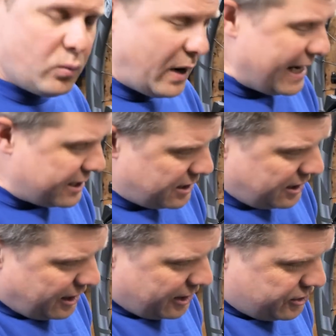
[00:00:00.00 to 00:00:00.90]
it
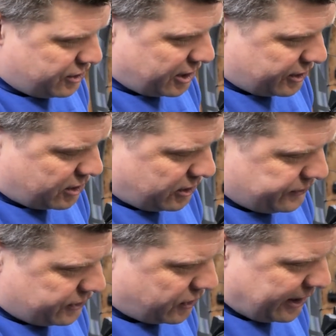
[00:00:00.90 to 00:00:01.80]
wet and just
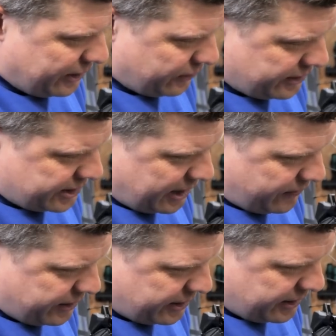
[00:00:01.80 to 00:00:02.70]
concentrating on this
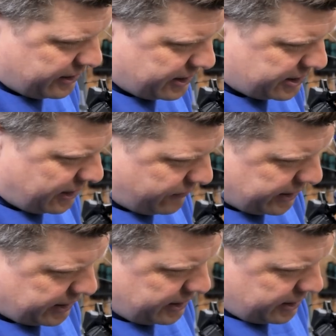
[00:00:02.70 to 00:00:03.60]
area and this
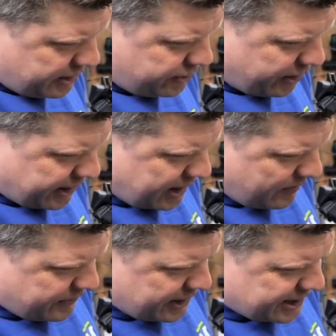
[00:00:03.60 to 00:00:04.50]
area, and trying to
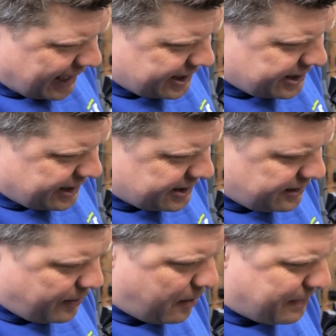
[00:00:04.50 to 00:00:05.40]
keep this
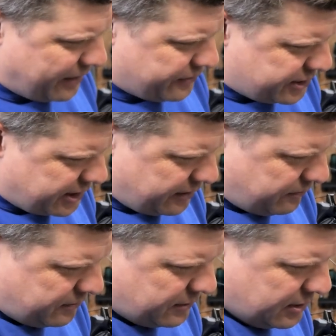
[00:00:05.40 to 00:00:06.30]
axis about the same.